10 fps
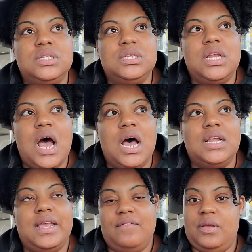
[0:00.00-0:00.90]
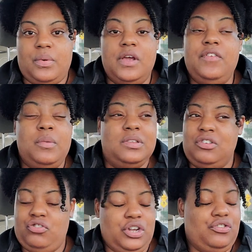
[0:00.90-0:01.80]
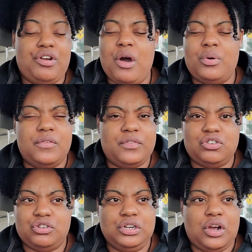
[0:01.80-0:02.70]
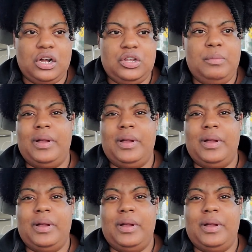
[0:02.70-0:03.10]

not giving. If he was a stranger, I would have for sure talked to you.